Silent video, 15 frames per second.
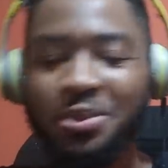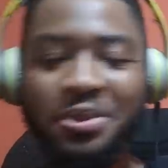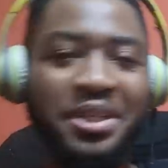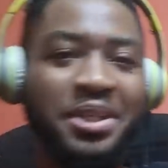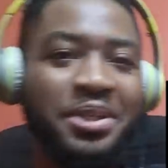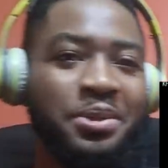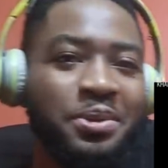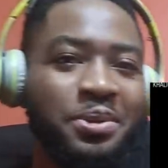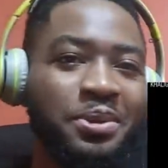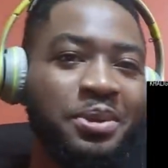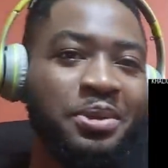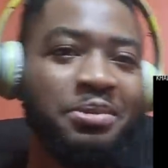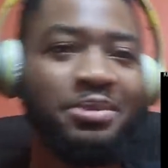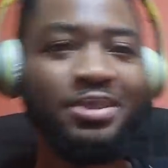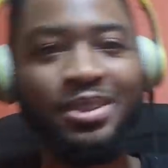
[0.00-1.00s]
Okay, hold
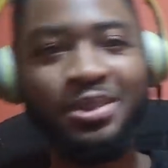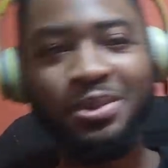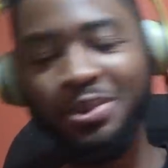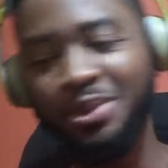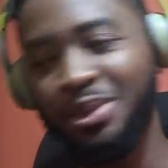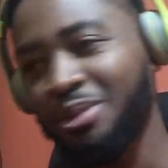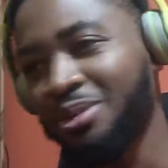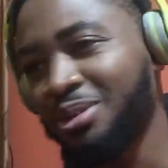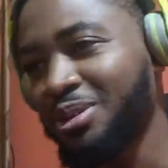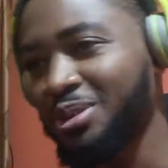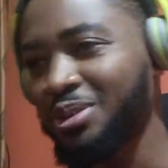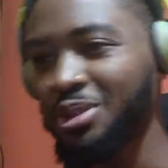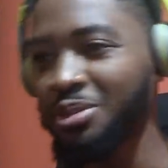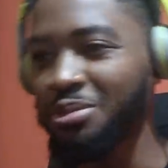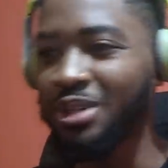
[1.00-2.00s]
up, hold up,
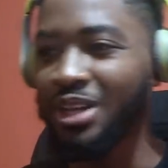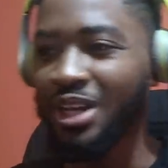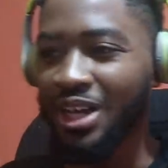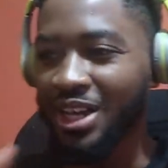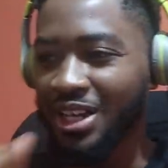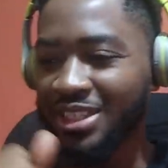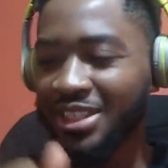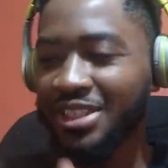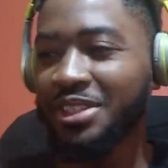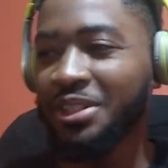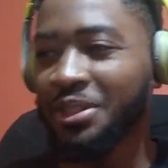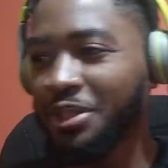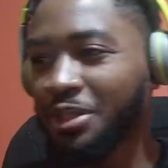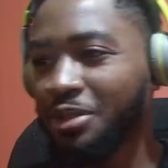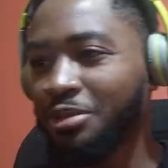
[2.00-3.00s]
hold up. Say,
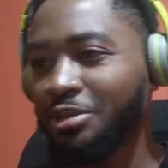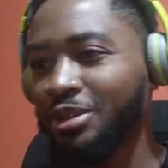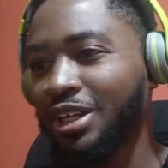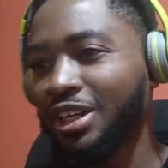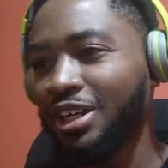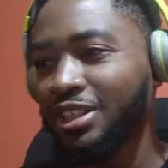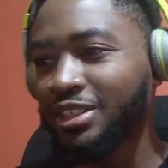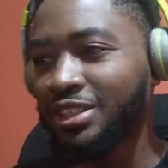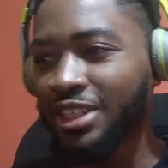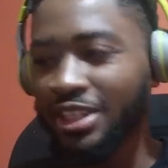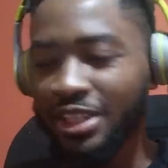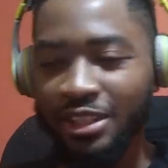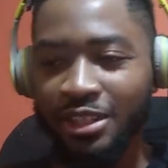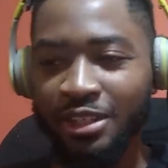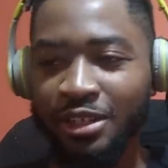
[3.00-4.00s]
so, uh,
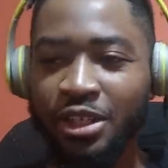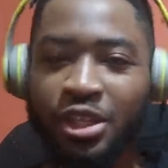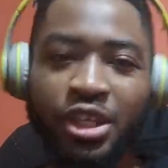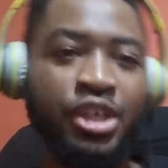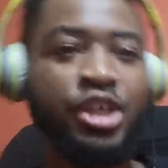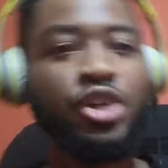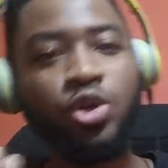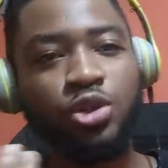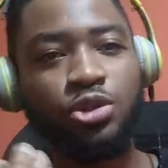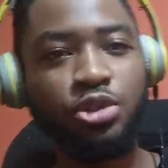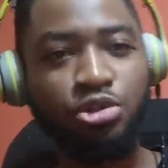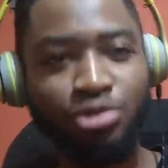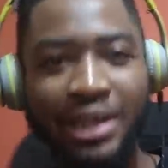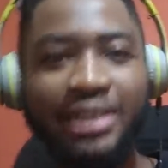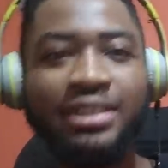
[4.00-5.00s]
say, so, uh, he goes on
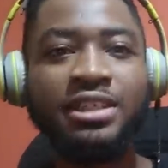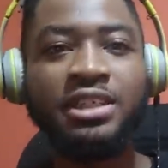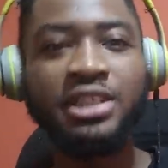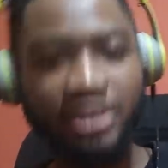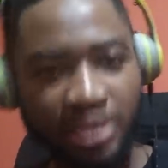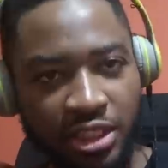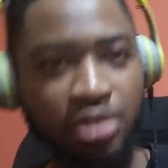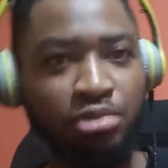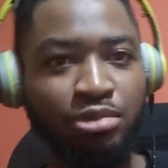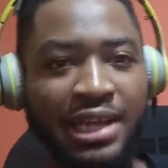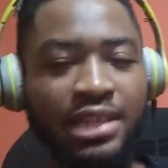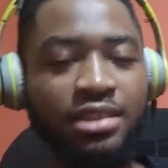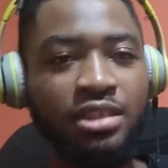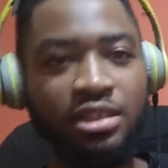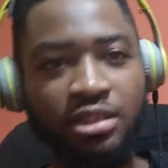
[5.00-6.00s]
the right lane. He did the
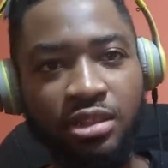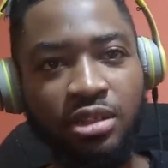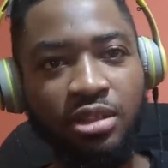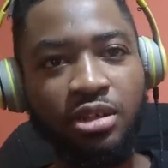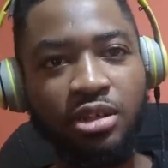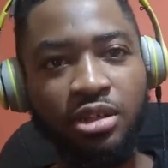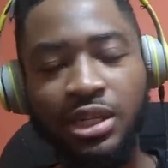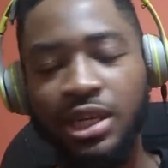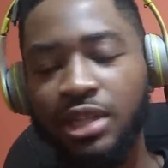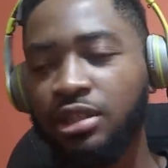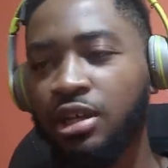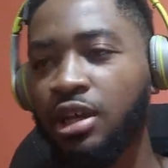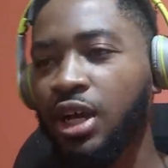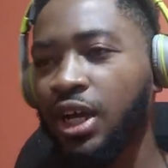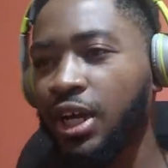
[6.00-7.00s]
right thing, all
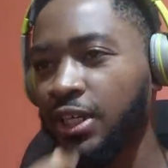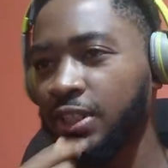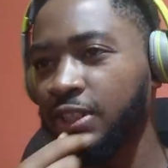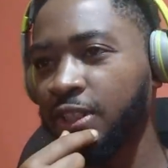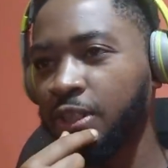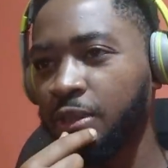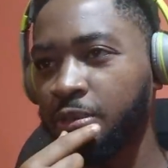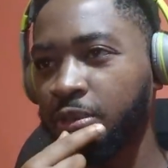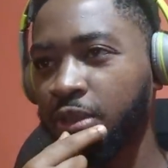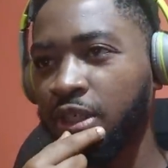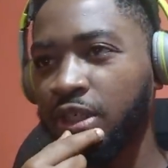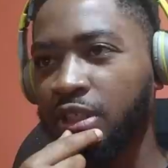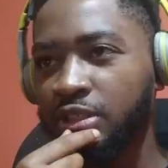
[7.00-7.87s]
right, and um.